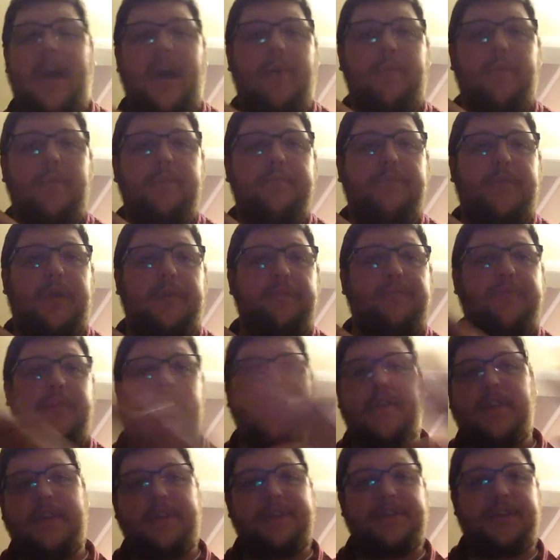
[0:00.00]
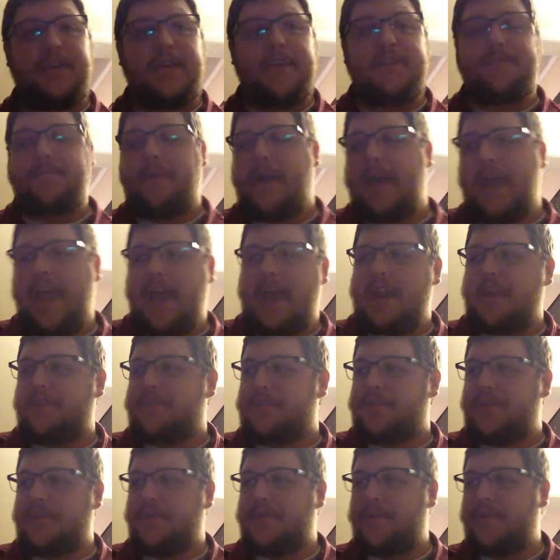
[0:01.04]
album completely changed my
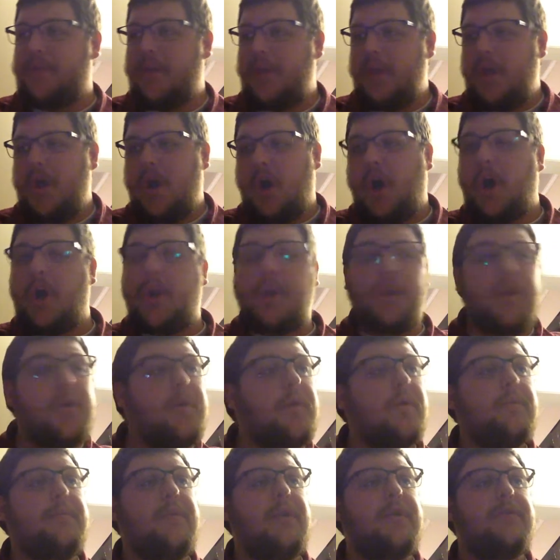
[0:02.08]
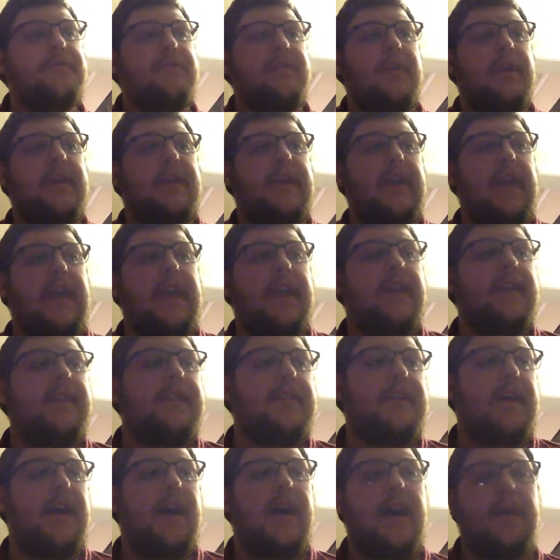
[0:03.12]
attitude on newer music,
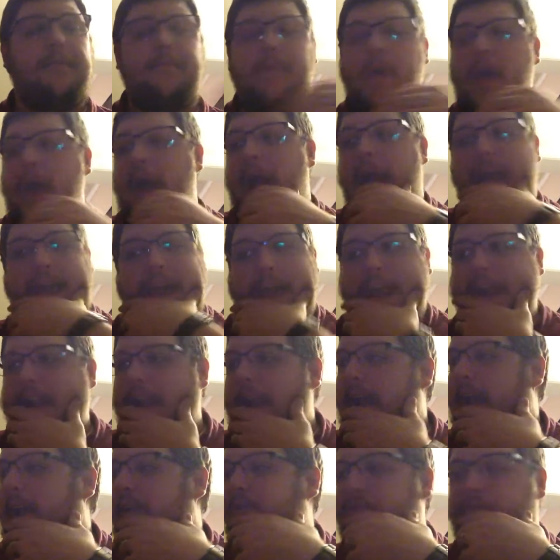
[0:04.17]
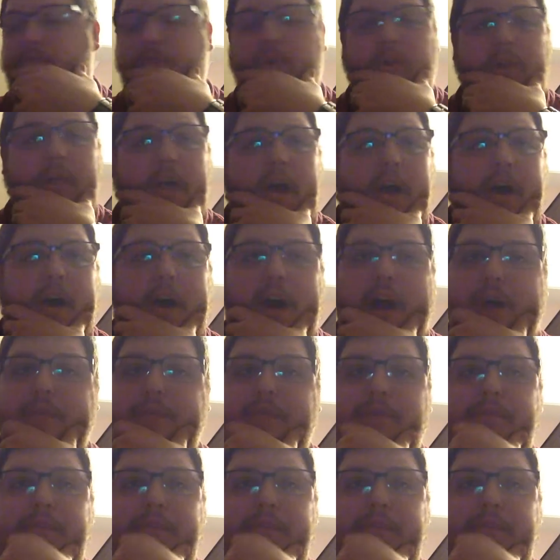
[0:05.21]
and I got it in high school off